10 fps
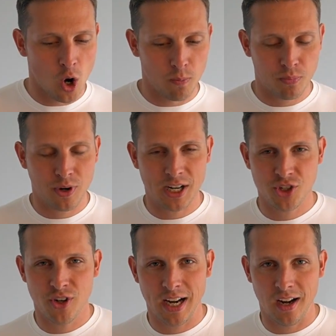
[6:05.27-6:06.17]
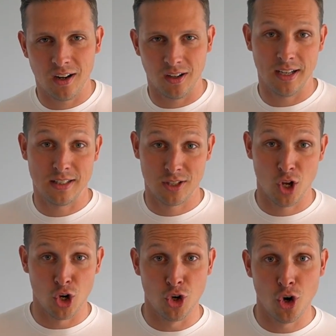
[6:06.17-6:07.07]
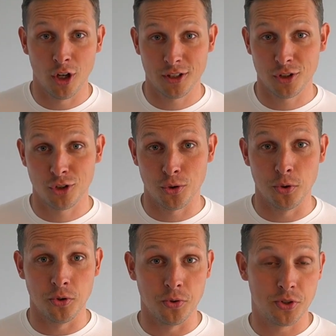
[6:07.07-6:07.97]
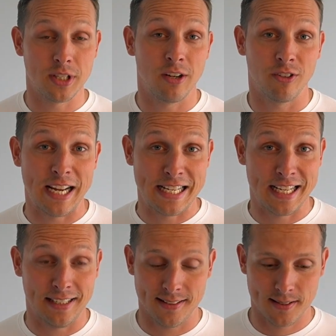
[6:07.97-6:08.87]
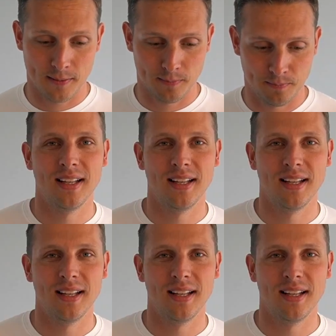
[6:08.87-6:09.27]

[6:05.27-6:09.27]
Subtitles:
on pressuring airlines not to lose their ratings.